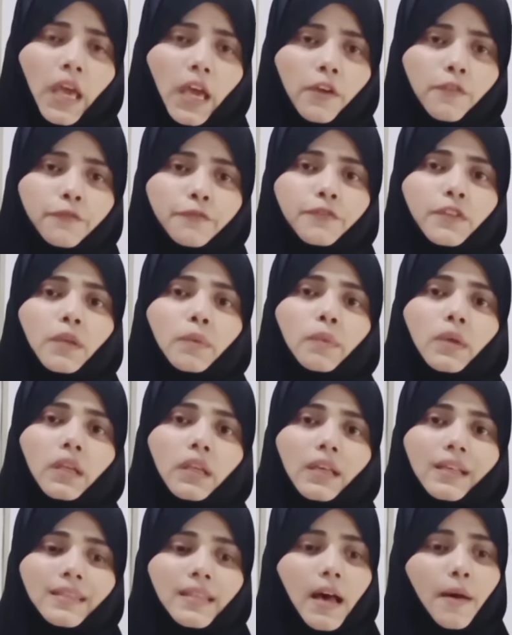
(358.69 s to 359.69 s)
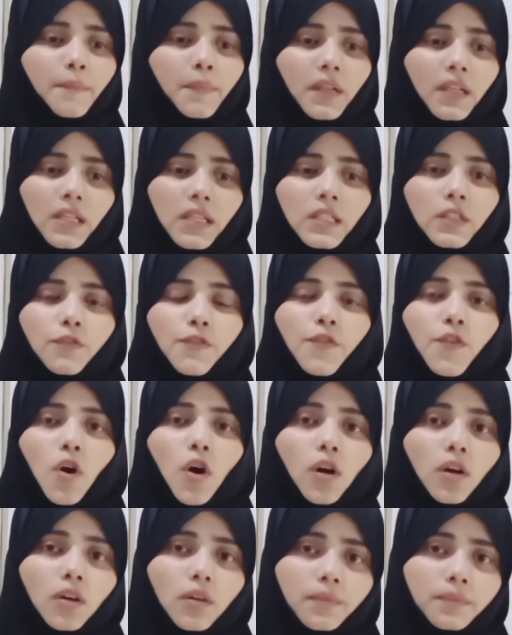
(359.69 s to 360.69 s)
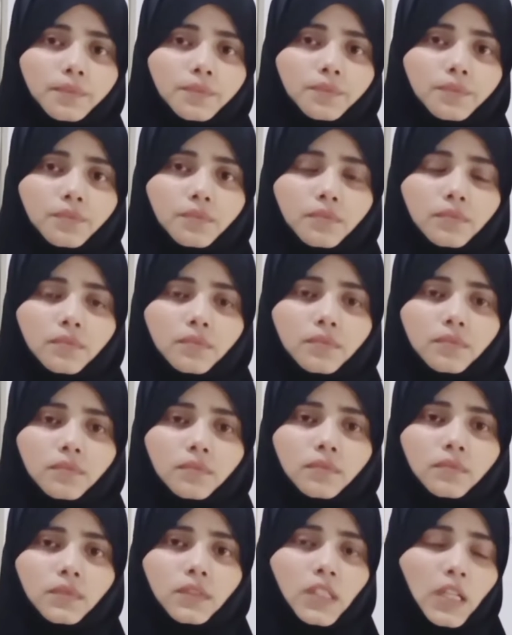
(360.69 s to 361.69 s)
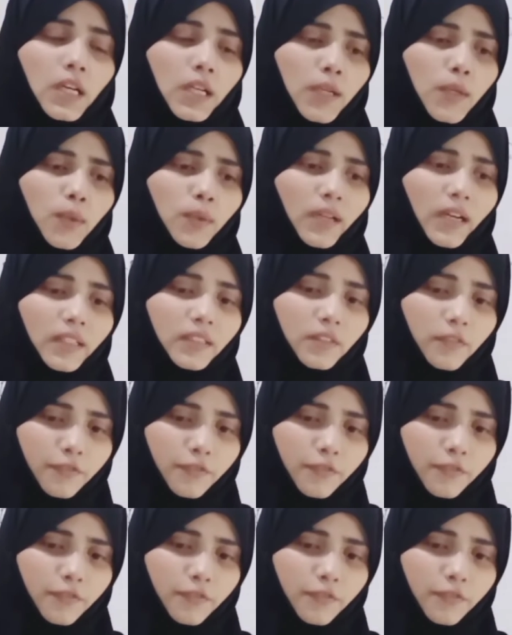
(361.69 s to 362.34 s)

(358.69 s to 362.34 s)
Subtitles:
Amphibian example is frog. Look at the